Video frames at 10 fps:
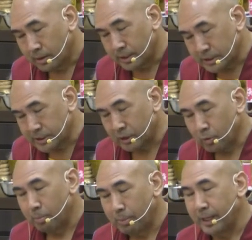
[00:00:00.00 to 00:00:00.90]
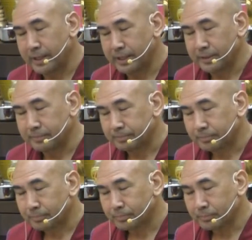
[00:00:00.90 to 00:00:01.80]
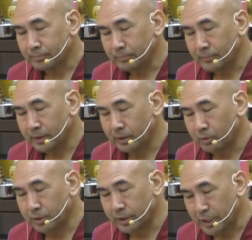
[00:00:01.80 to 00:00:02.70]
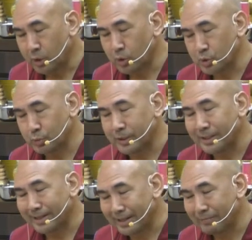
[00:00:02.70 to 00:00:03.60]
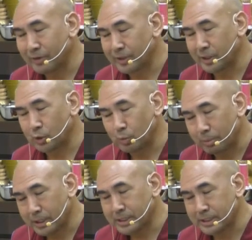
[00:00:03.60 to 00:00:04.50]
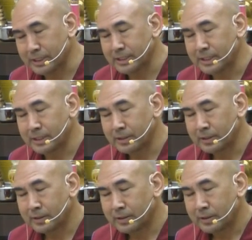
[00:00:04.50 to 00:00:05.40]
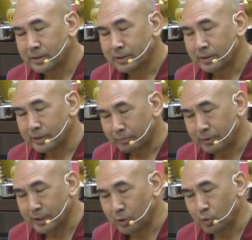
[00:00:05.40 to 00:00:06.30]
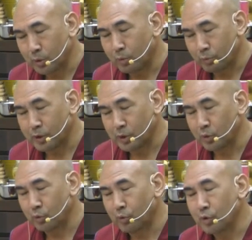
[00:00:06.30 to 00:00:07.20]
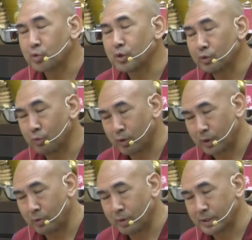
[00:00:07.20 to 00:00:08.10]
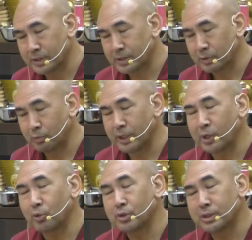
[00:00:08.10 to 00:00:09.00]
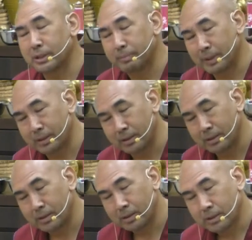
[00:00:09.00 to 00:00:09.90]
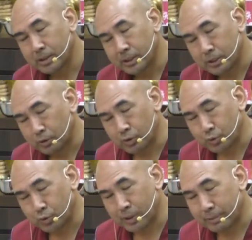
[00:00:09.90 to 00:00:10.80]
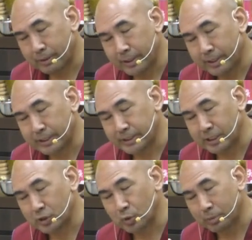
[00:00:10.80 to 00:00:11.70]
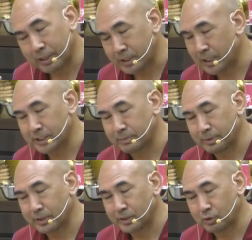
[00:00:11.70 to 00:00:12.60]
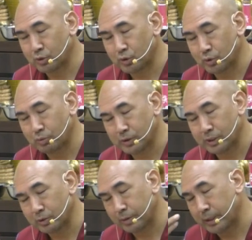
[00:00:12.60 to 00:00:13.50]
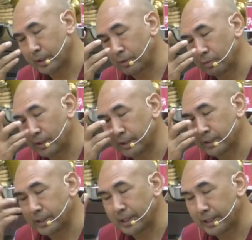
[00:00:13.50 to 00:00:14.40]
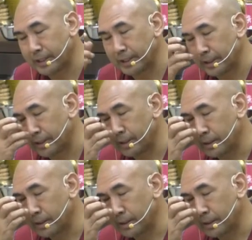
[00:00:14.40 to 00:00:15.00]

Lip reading: this kind of mind, you know, the renounce with everything you must need within you for 24 hours. While you are sleeping, you should not have any sense of attachment. You should not have sense of, you know, like clinging.